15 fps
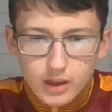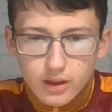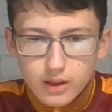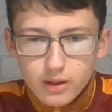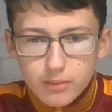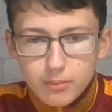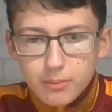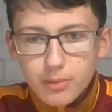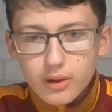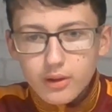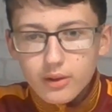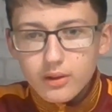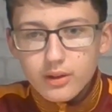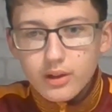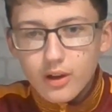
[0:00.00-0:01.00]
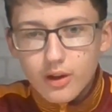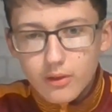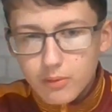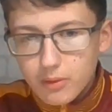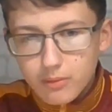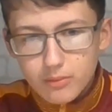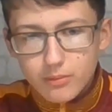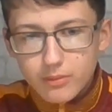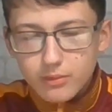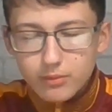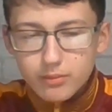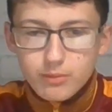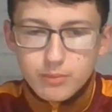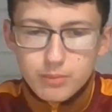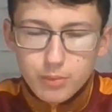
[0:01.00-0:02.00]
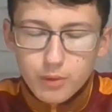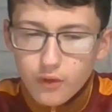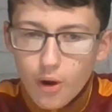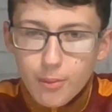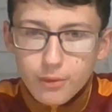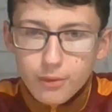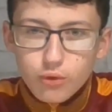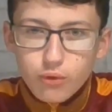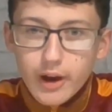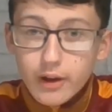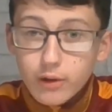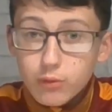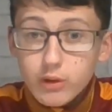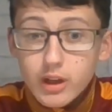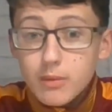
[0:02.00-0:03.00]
But you know, performance-wise, we did play